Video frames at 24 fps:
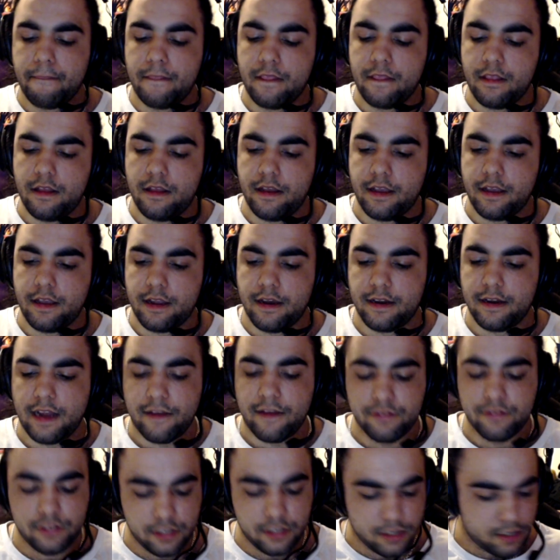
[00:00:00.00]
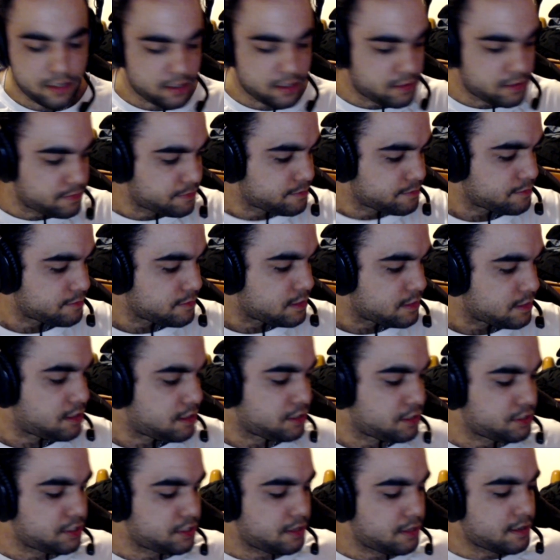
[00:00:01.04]
like I'd have to.
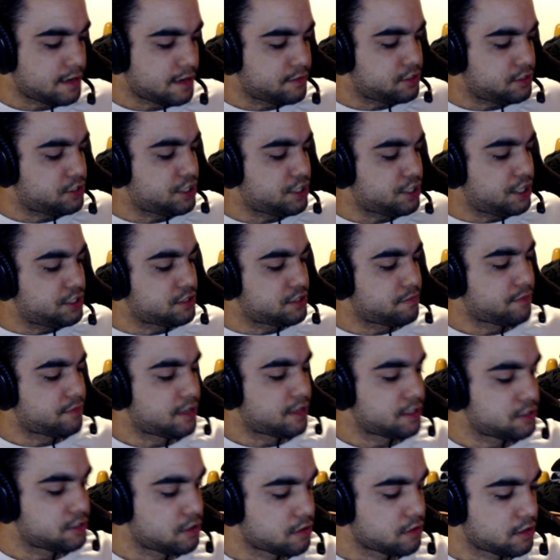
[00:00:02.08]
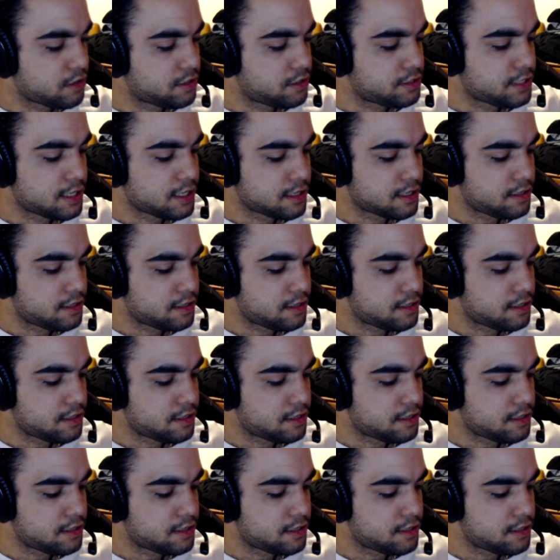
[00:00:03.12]
Let's see, I'm gonna have to change some things. Hold on a second